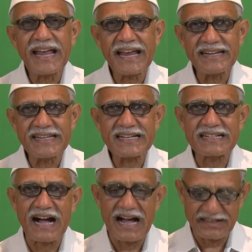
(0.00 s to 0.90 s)
any
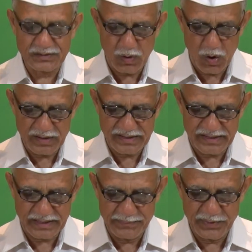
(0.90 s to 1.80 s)
caste or
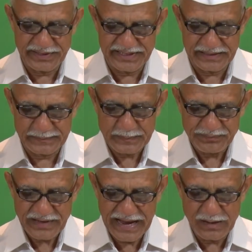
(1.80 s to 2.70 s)
community
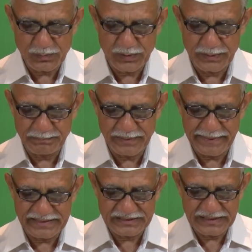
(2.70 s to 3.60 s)
and to
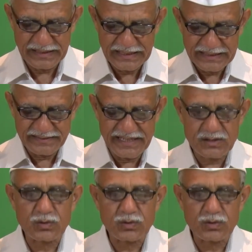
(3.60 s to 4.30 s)
implement the